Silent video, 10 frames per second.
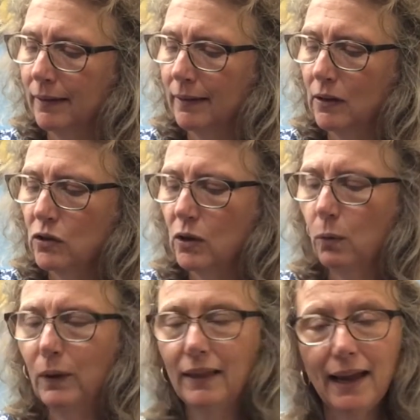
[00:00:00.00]
So
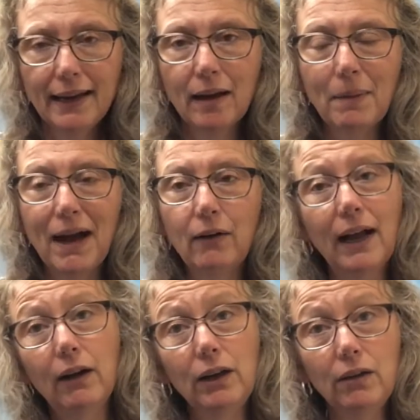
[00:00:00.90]
when they come out,
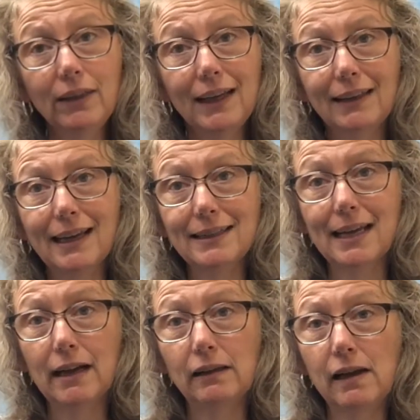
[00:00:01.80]
how do you think they
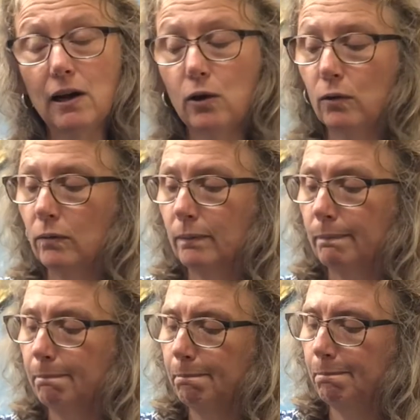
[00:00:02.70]
say hello?
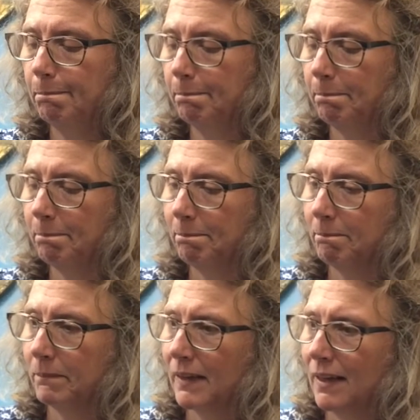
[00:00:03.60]
Hmm.
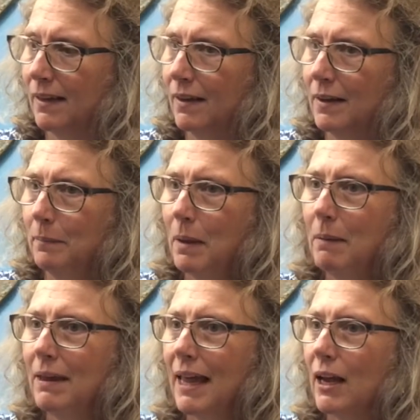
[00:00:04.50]

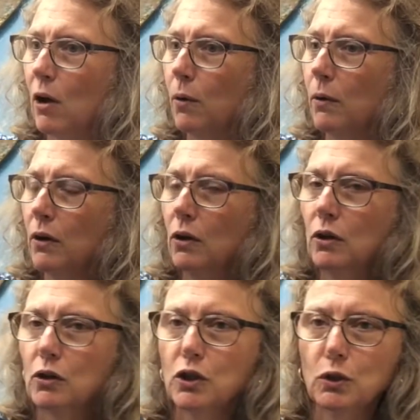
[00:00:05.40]
Maybe they go
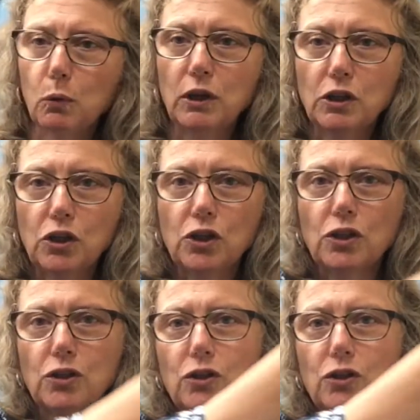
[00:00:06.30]
swoosh,